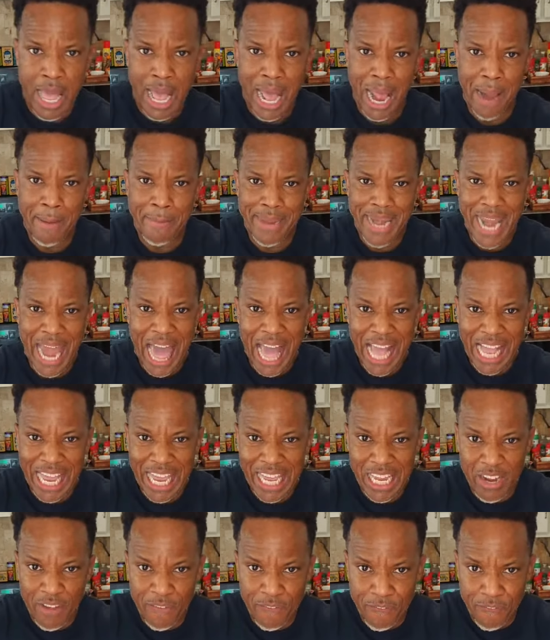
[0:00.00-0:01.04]
I'm not
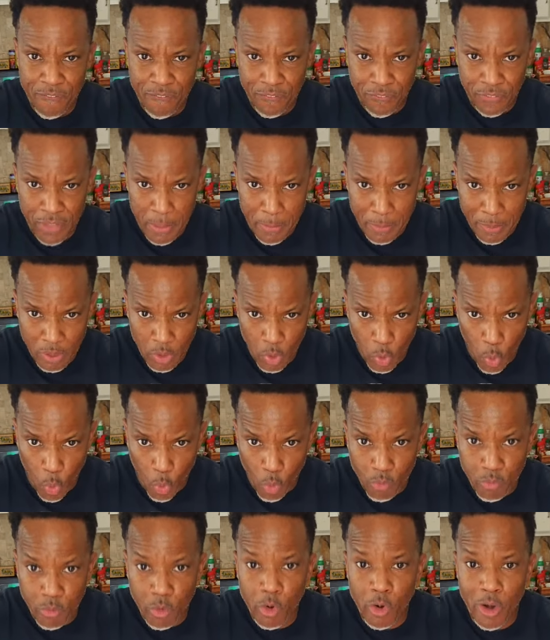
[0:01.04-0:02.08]
going to flip it
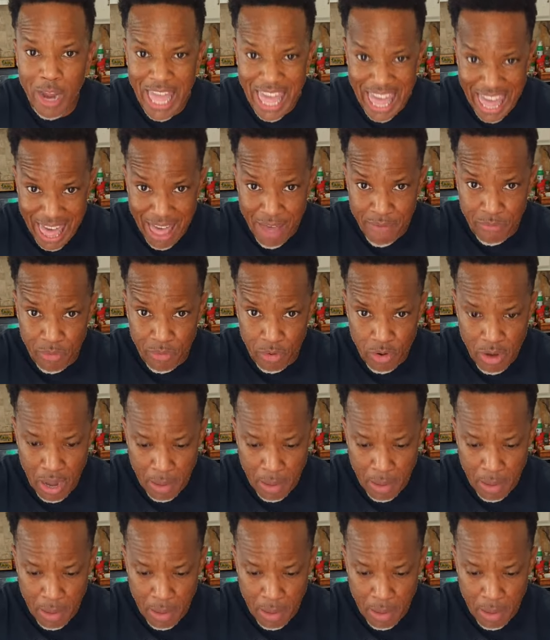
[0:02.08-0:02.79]
over ever.